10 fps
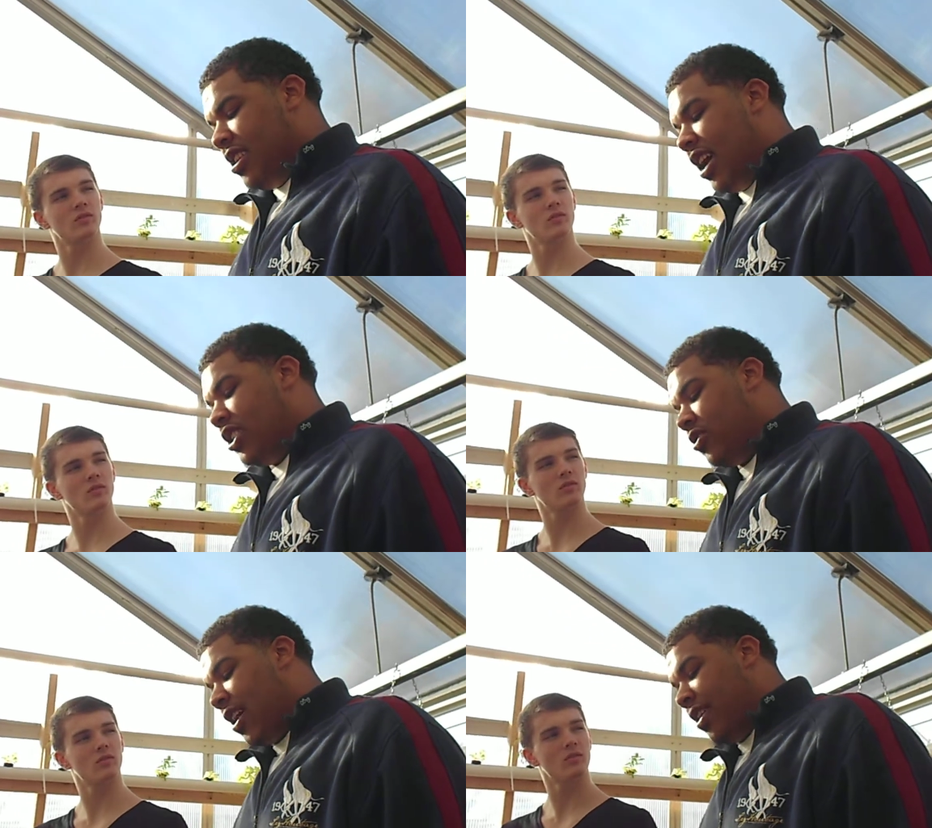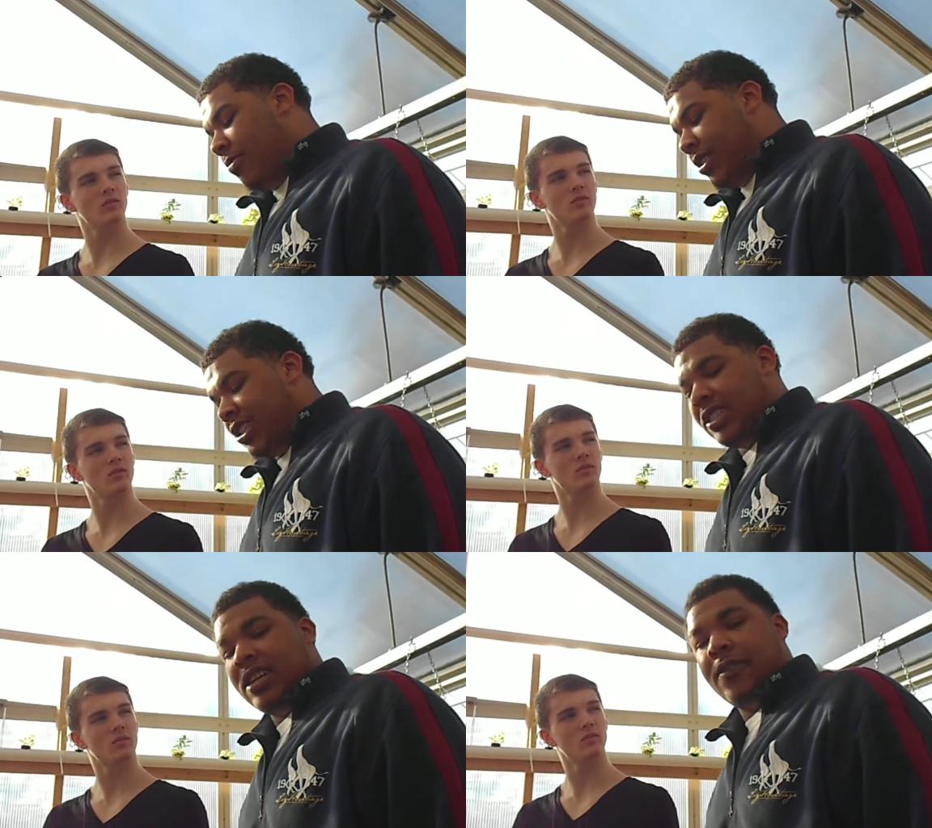Speaker 1: nitrate,
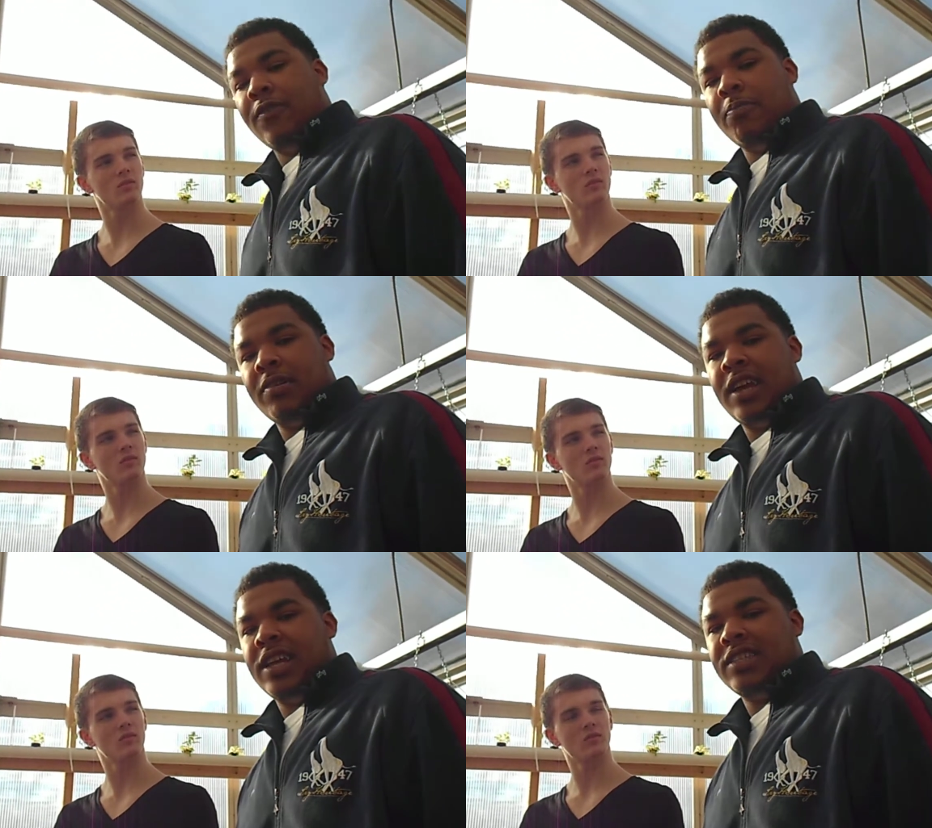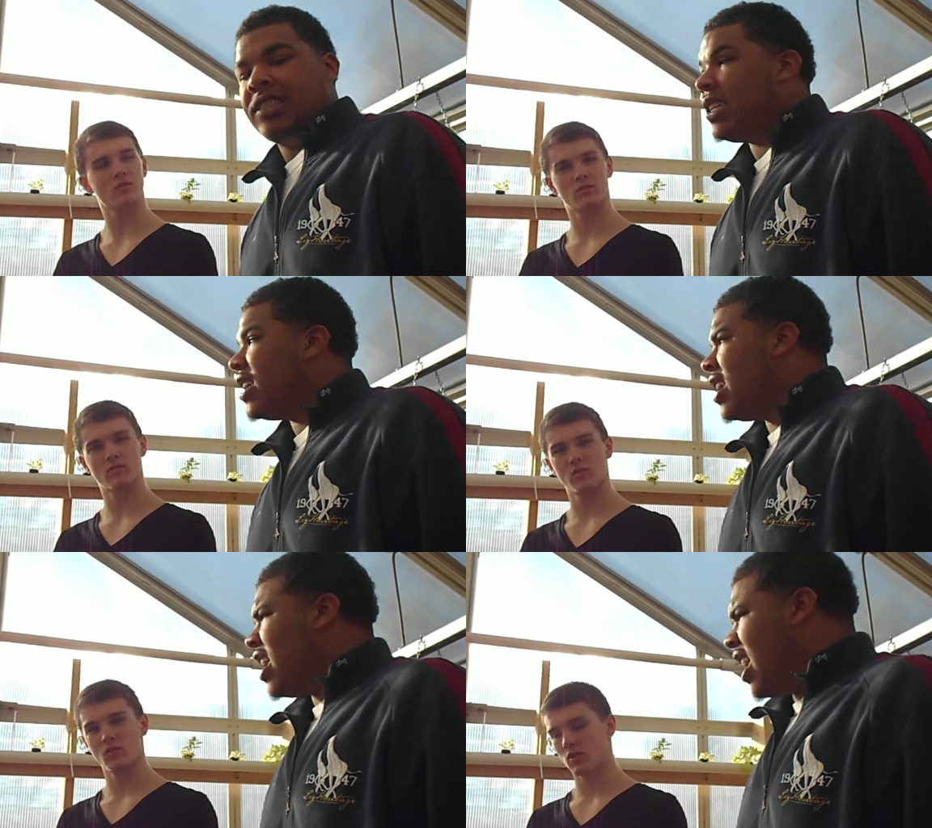which is good for plants.
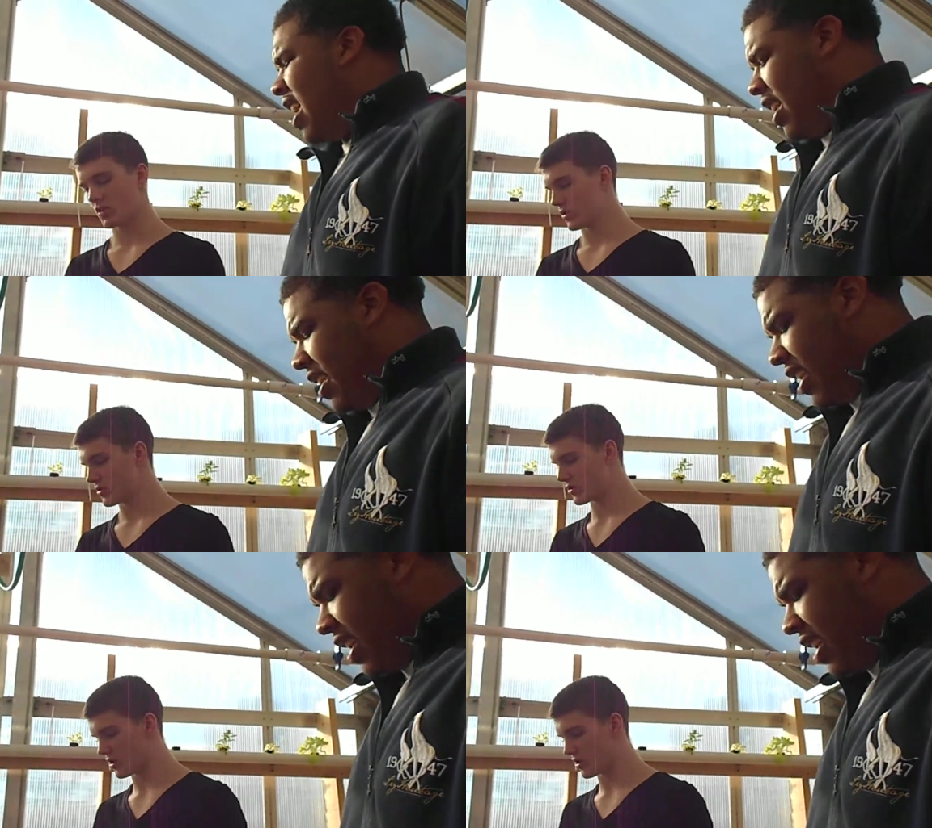Then,